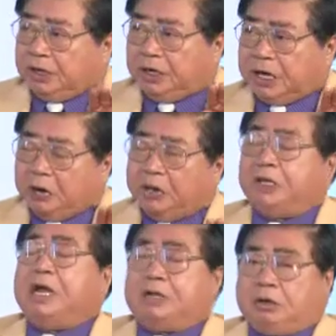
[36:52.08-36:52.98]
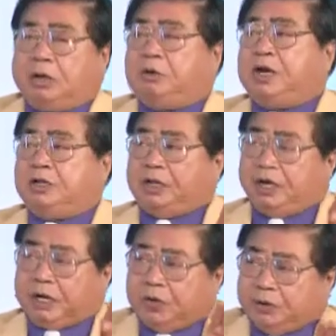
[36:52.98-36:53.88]
They're going there. The Colorado,
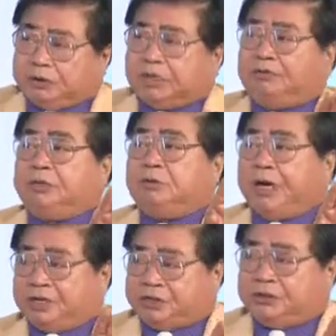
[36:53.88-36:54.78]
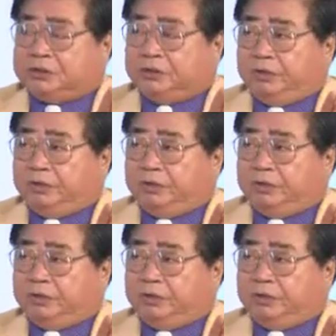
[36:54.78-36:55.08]
they're going different directions.